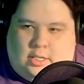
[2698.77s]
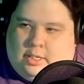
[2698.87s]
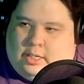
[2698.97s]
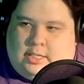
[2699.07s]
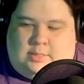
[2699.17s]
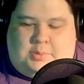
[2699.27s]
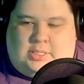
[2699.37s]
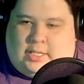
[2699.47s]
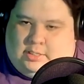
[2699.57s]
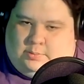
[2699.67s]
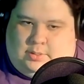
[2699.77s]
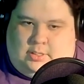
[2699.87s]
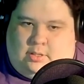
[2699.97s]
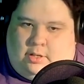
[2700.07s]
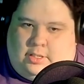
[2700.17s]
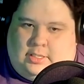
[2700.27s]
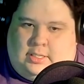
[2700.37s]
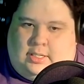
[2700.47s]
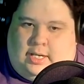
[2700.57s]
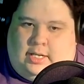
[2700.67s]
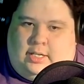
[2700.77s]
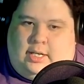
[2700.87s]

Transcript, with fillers: he's obsessed with darkness and light.